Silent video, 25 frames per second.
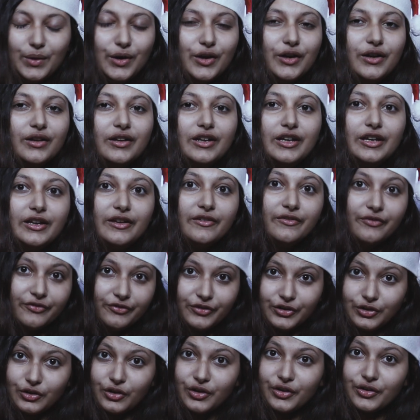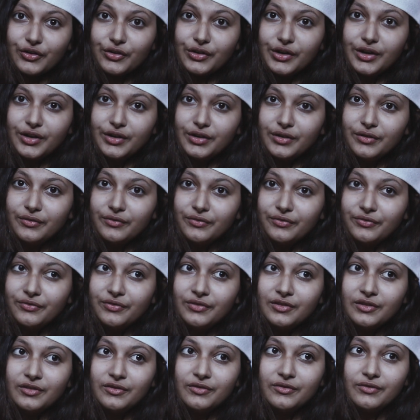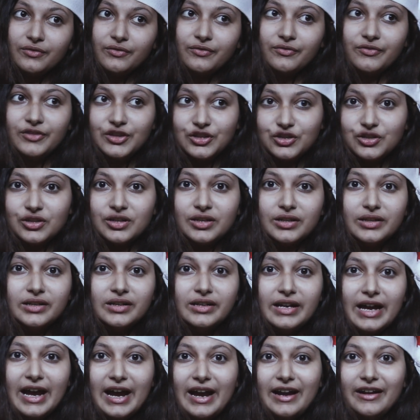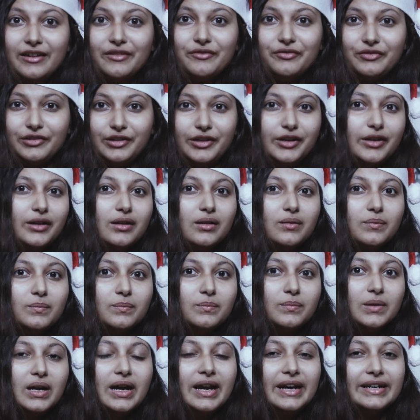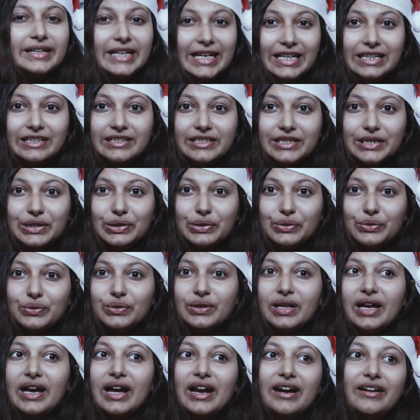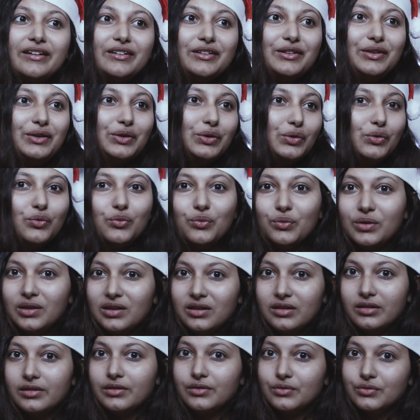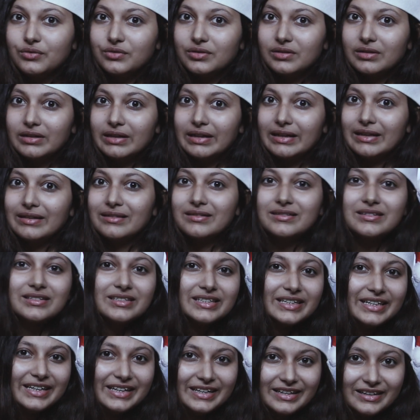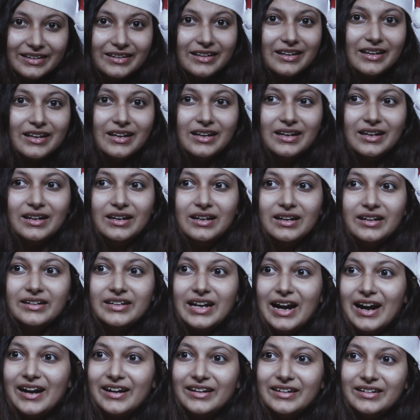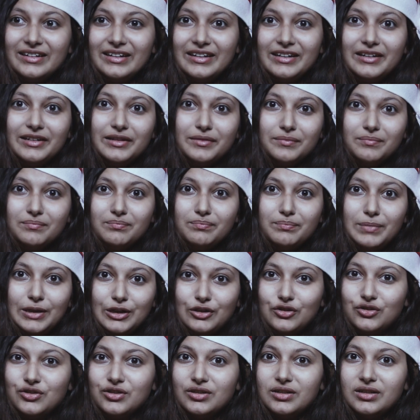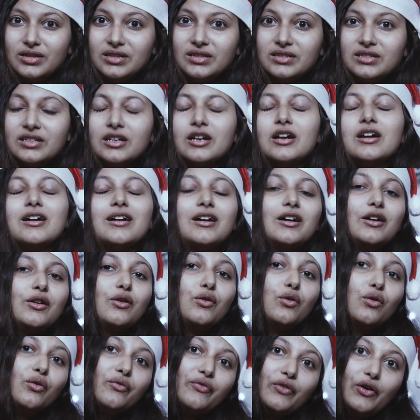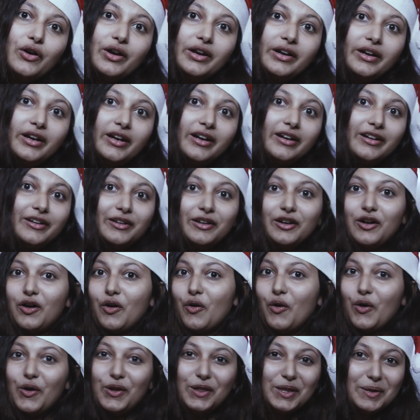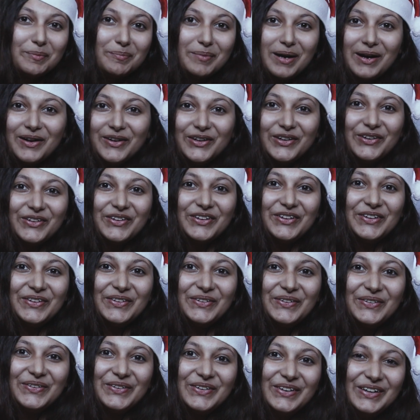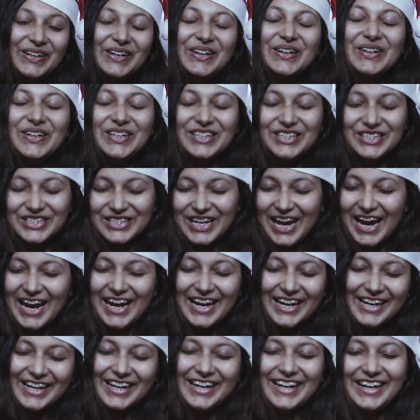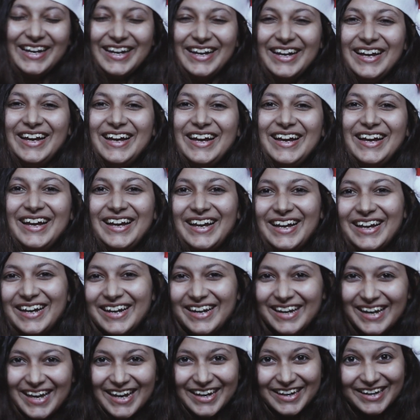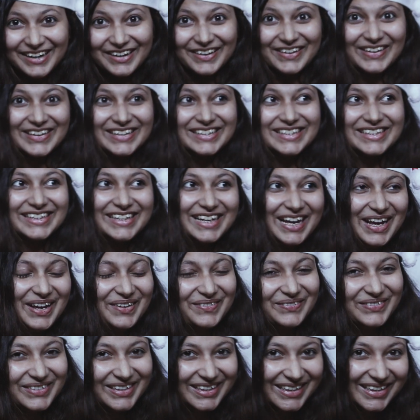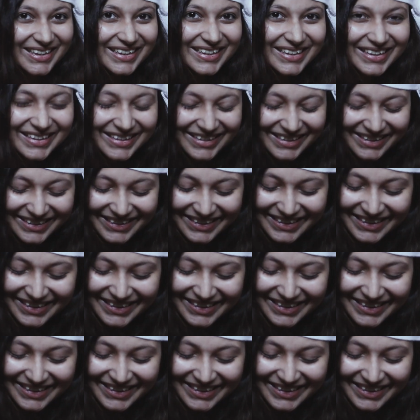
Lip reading: But if your creative vision and freedom tells you that you will use grains in dark lit pictures, go for it. All the power to you. Shine like a crazy diamond.